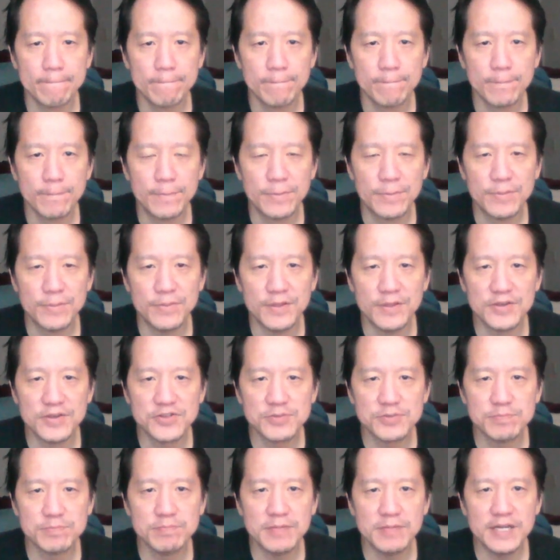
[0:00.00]

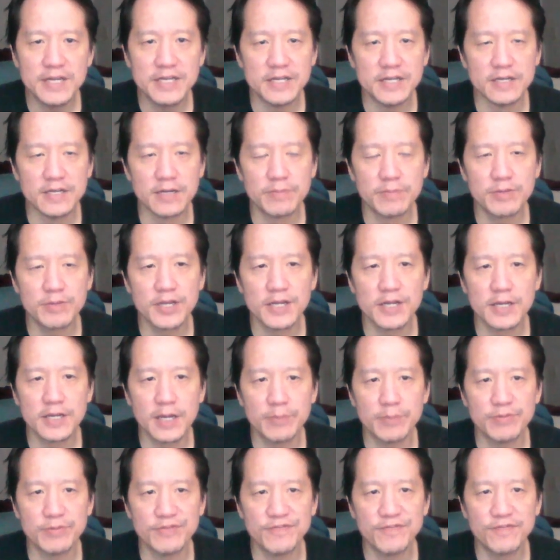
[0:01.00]
This medium
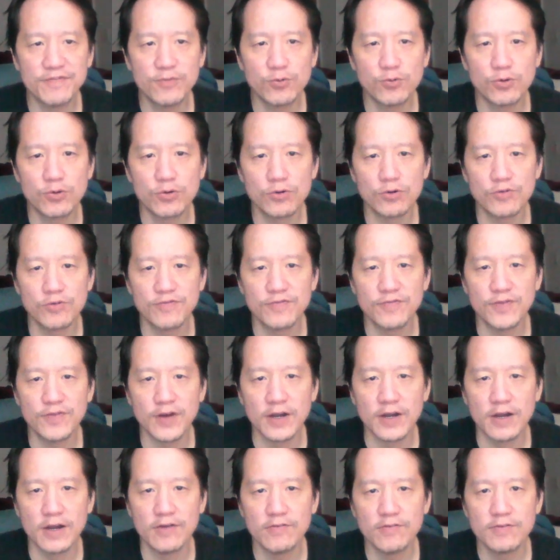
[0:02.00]
cannot be 4 or
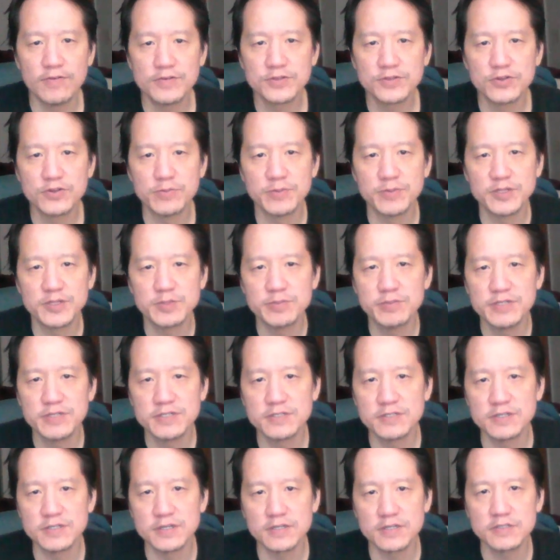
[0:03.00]
5, so it must be
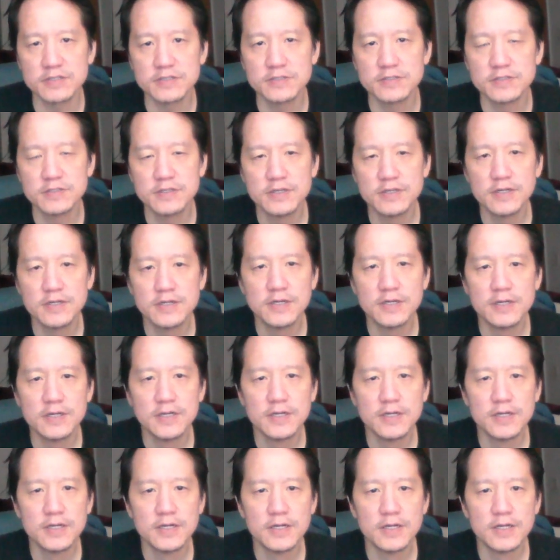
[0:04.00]
6.
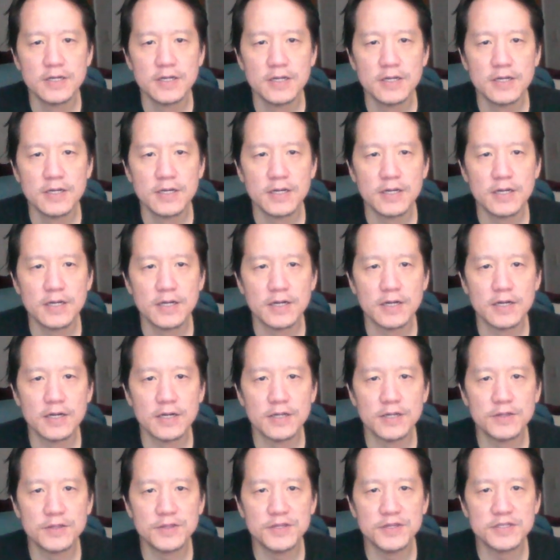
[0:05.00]

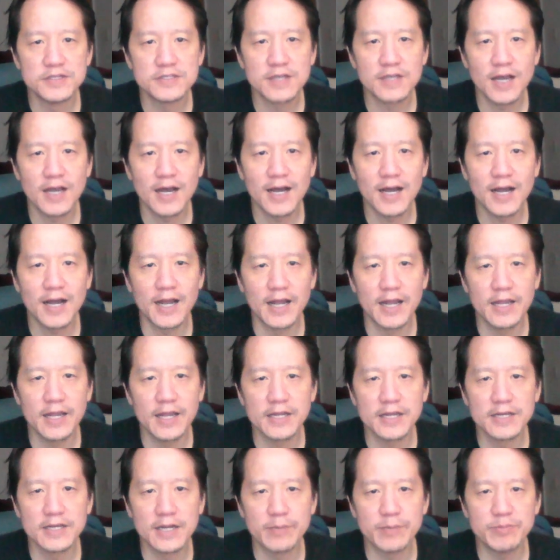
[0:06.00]
This high
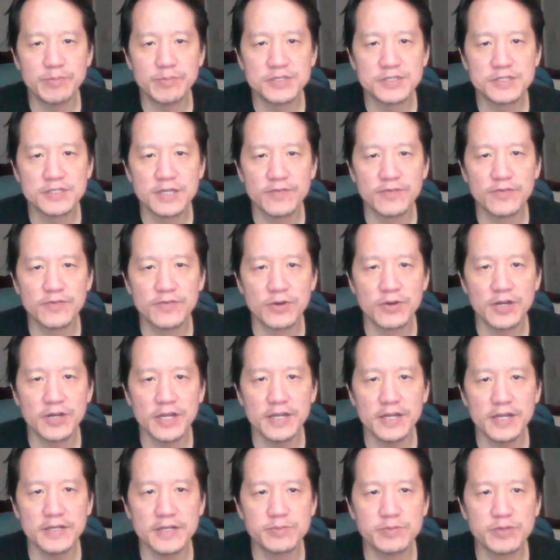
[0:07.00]
cannot be 7 or
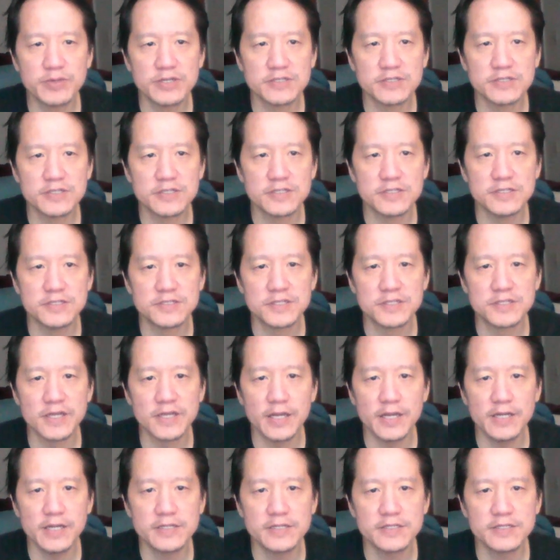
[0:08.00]
8 because it sees the
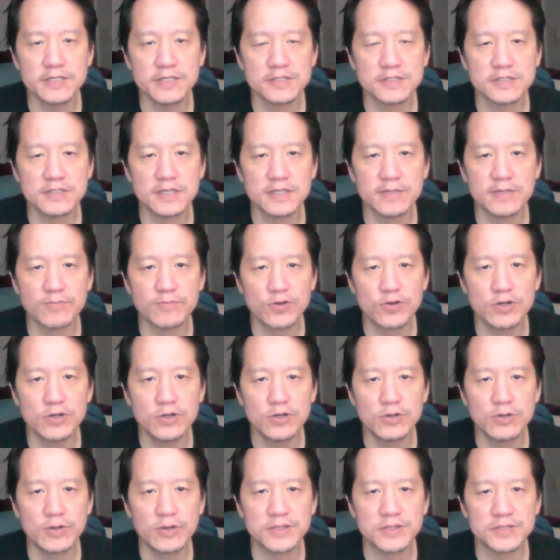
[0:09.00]
8 in the same
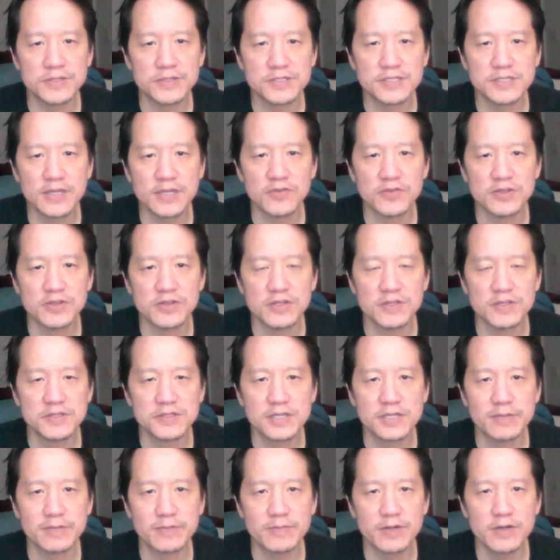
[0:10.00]
row and the 7 in the
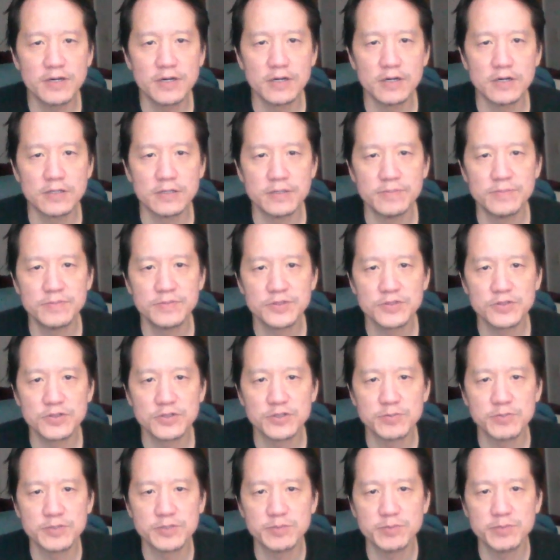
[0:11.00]
same column, so
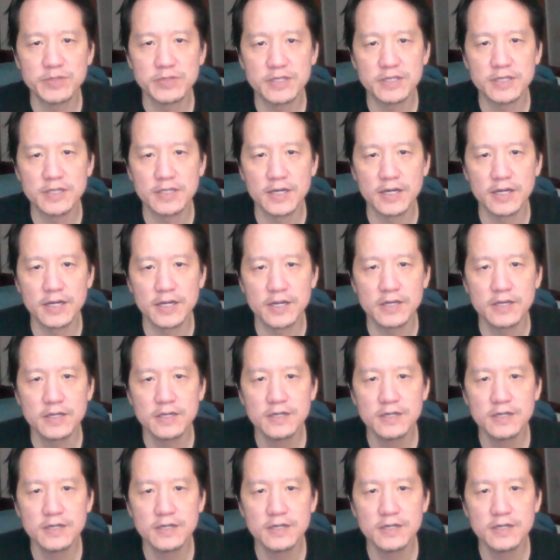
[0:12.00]
this must be 9.